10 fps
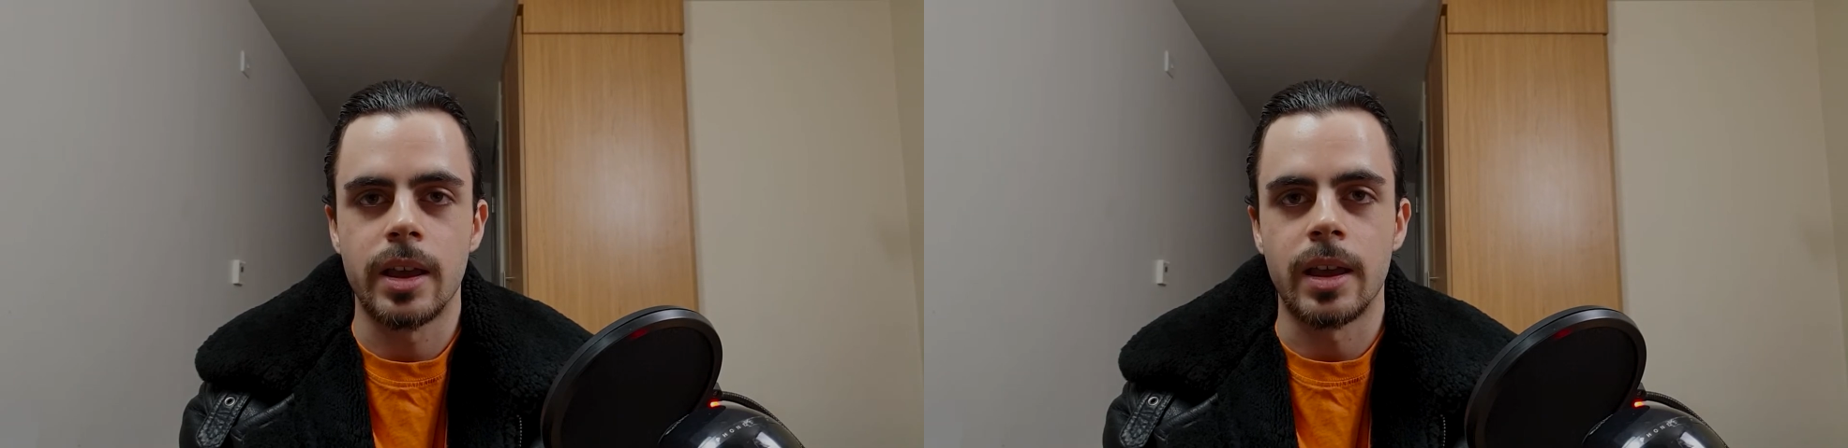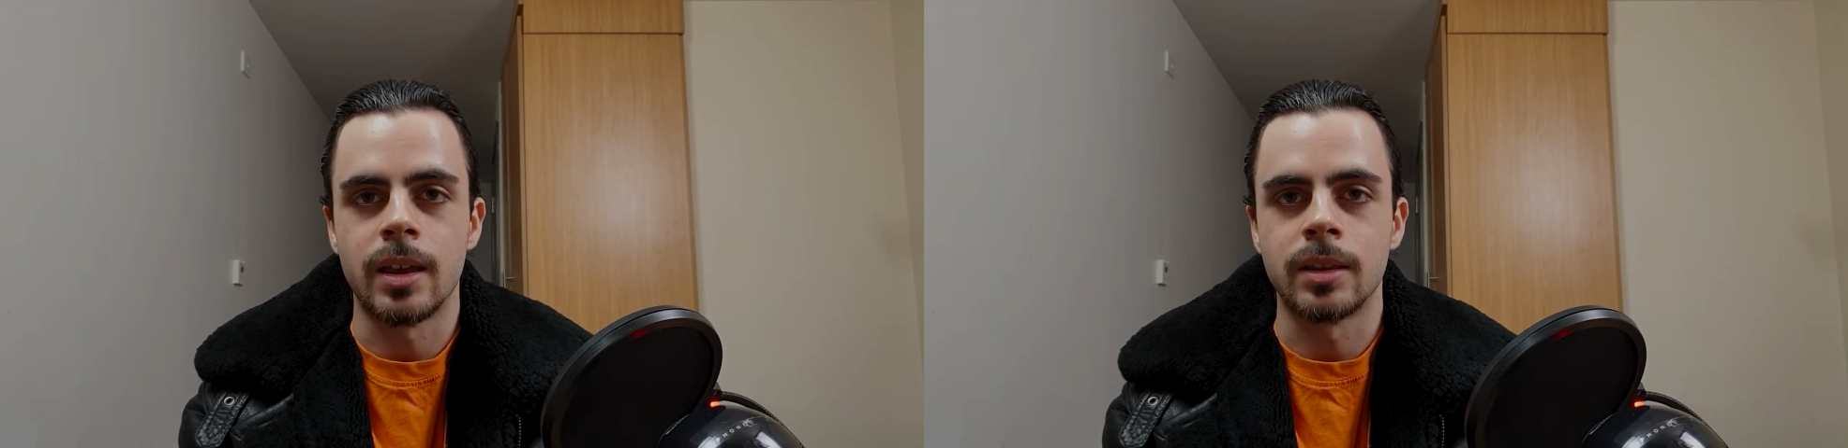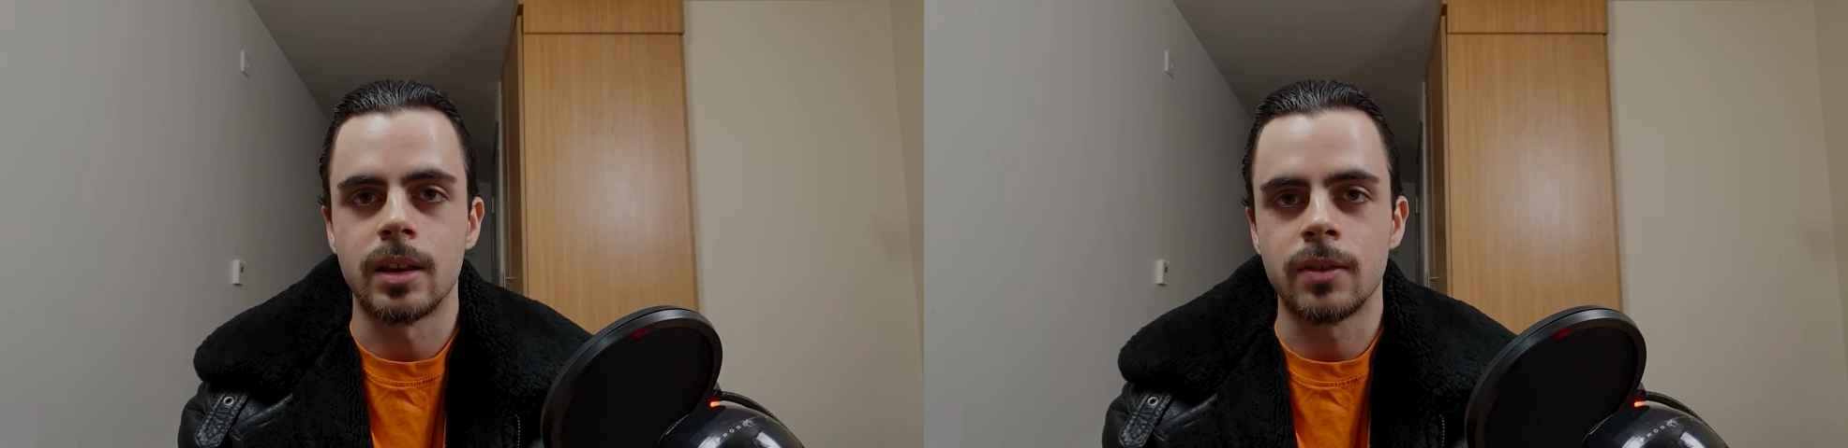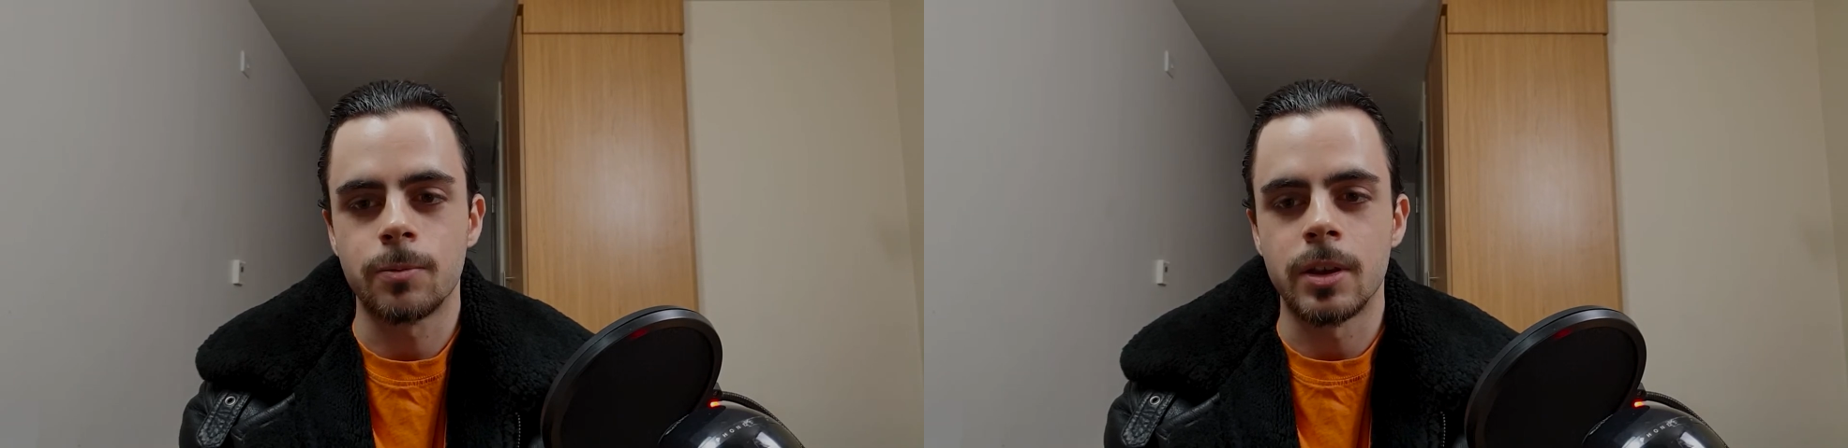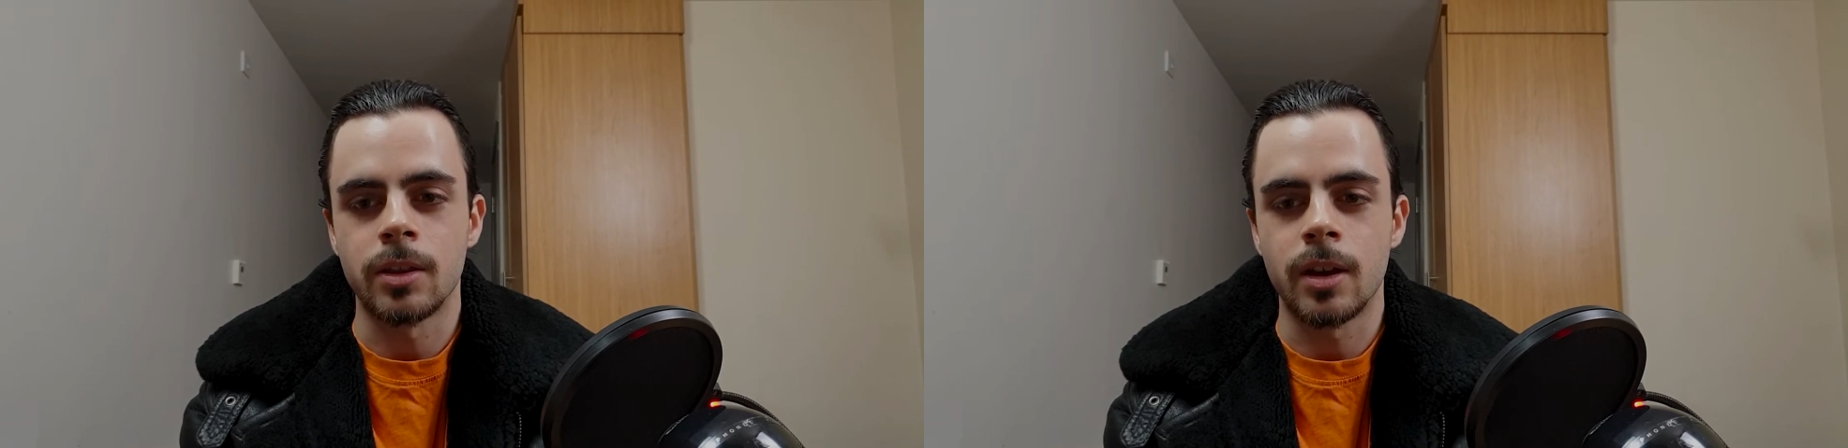and
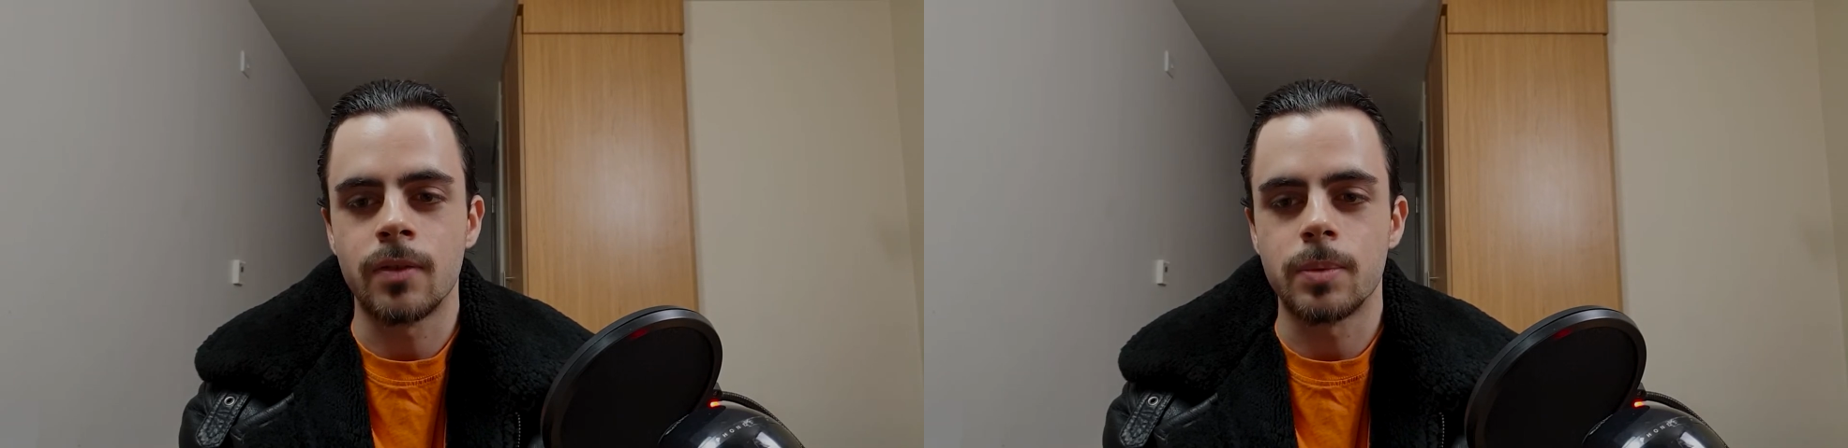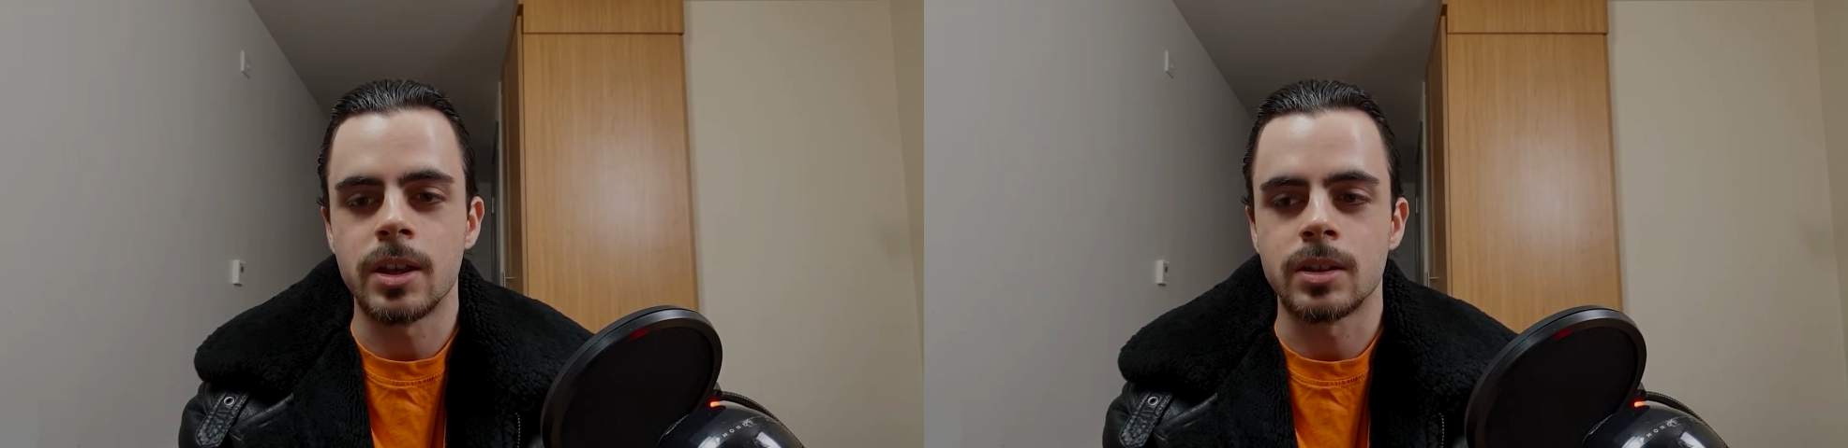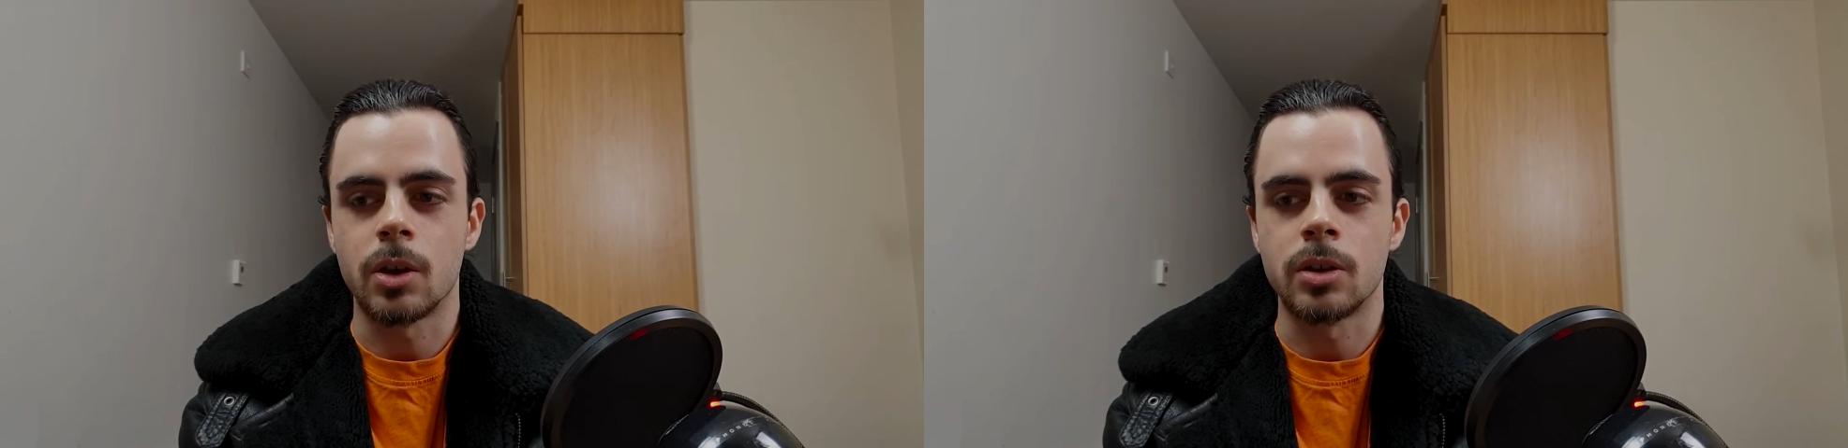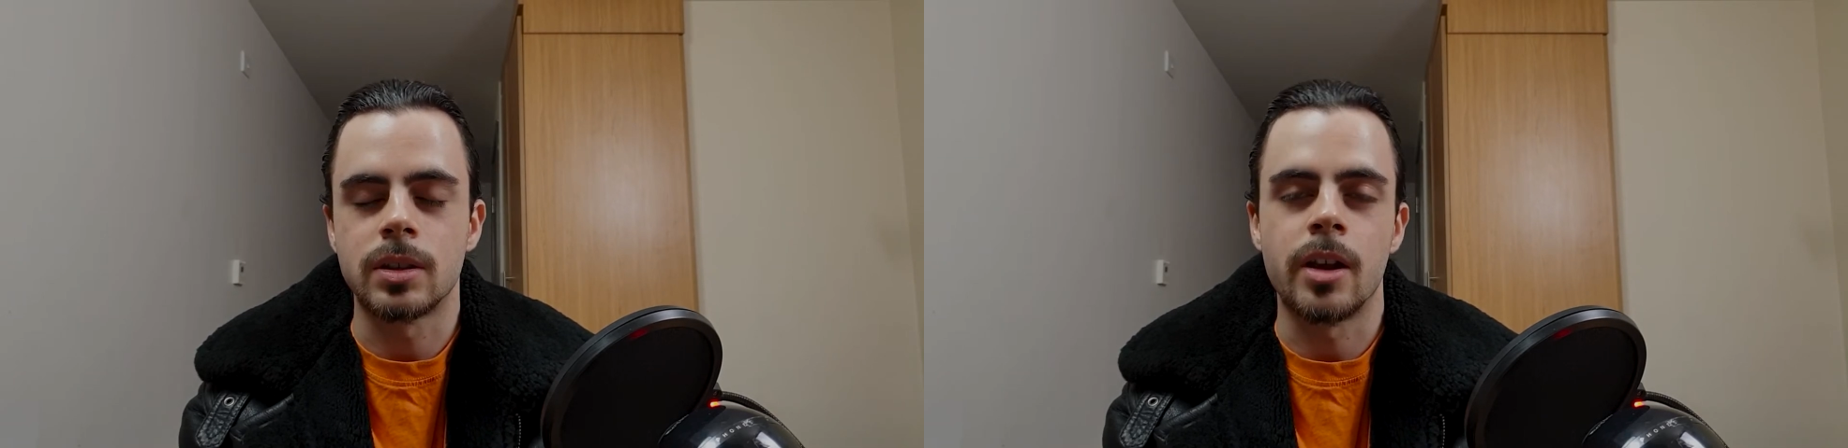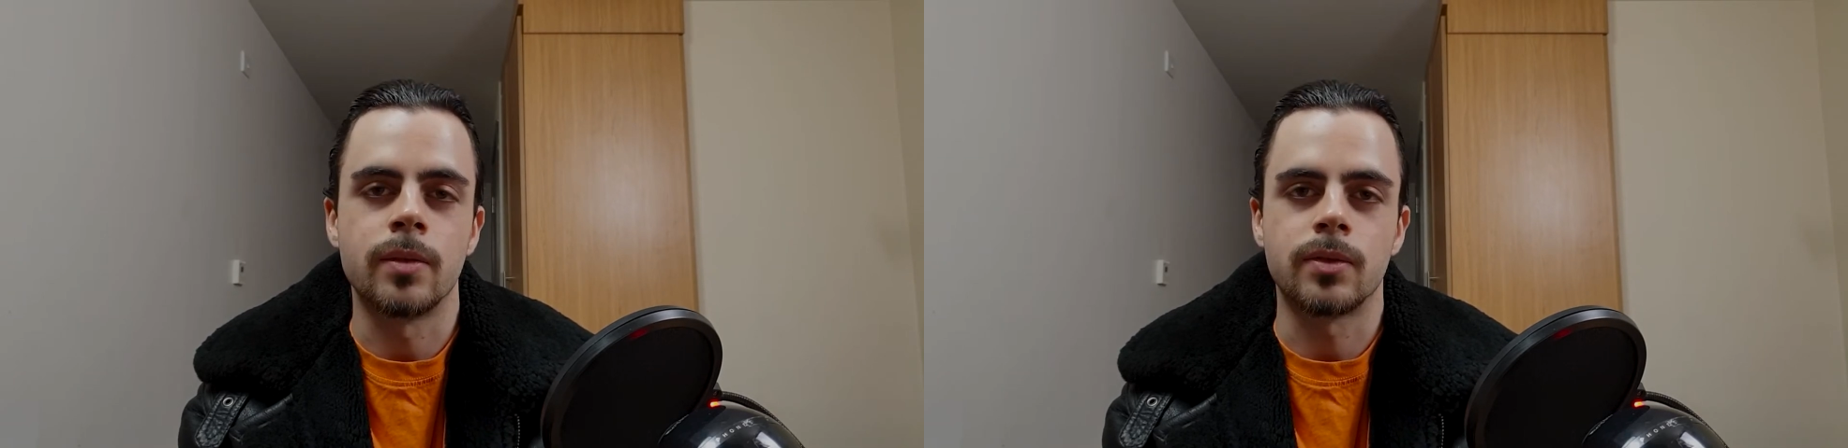the FPS goes down